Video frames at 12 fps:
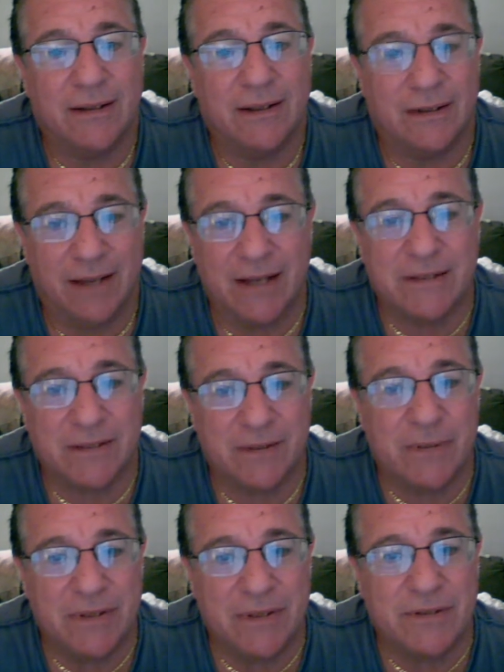unless
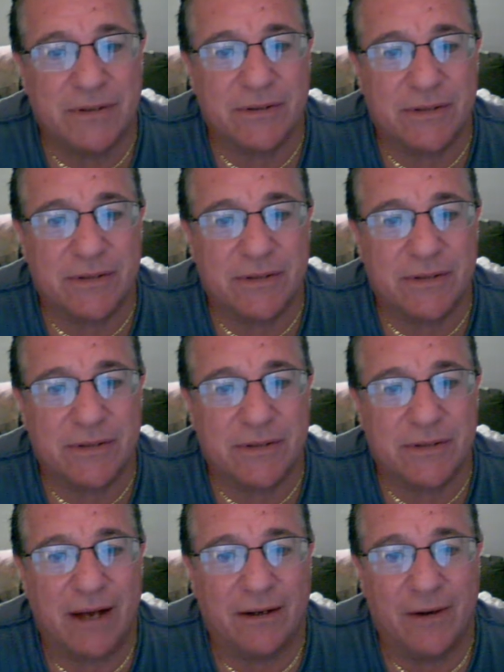the pitcher's got a
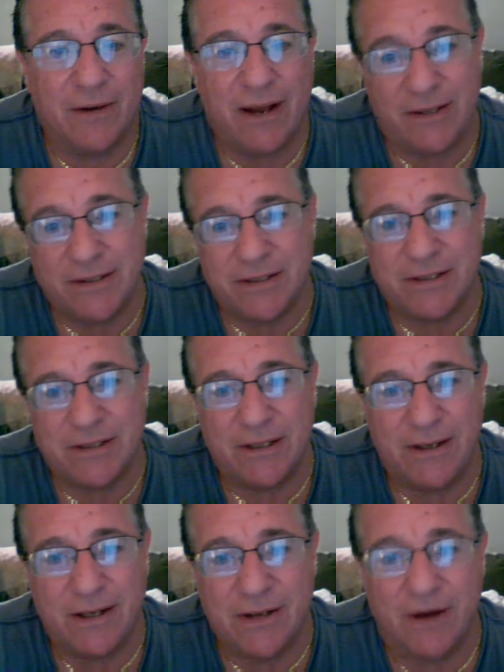low ERA, and then you see
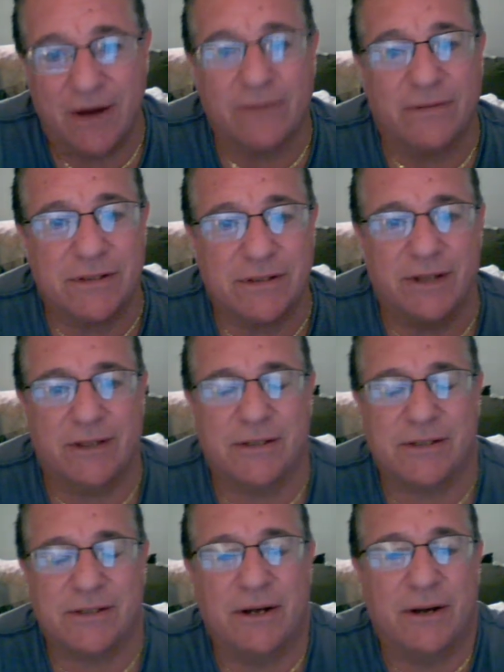against Darvish, then
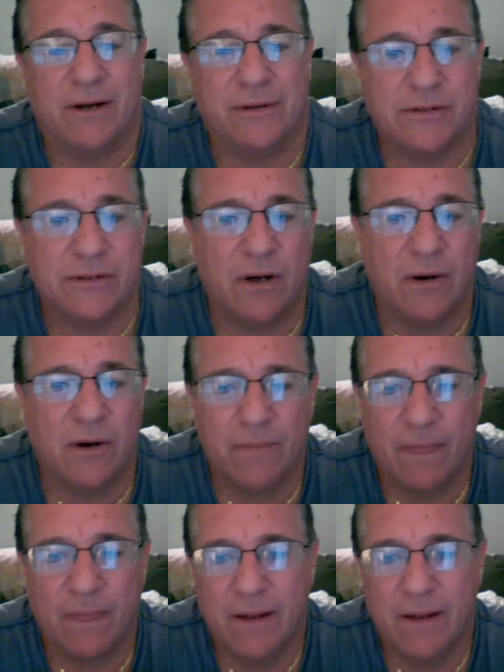it's an under. So,